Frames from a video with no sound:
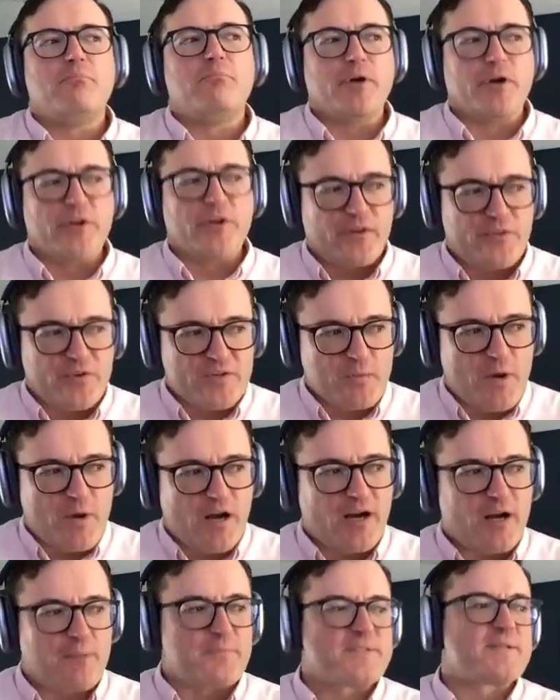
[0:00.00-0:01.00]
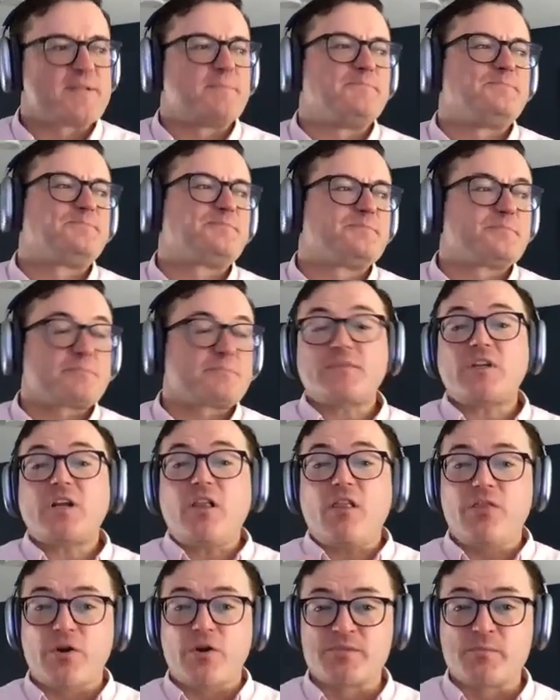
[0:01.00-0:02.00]
Build out those mockups.
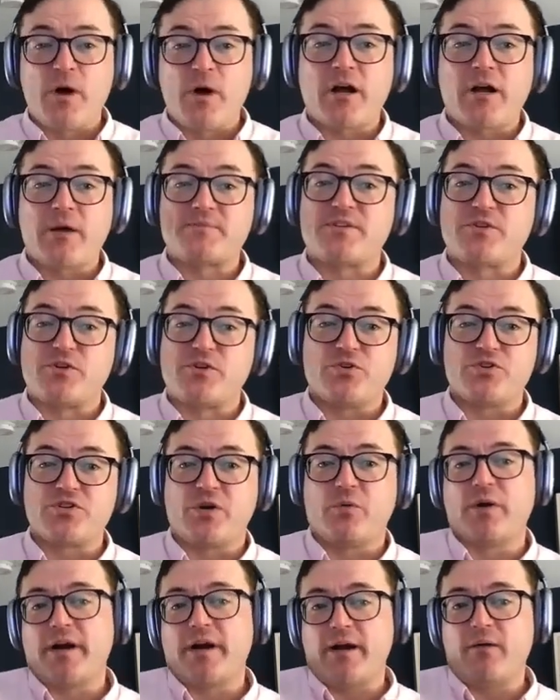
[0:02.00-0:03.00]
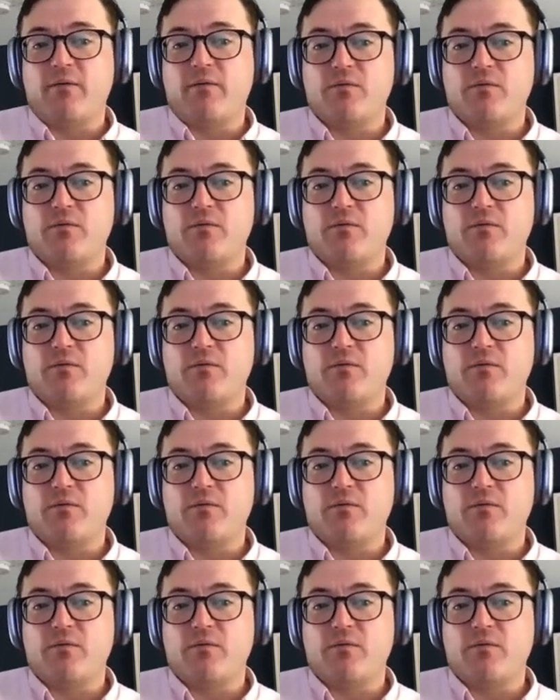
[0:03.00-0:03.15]
Those mockups are usually what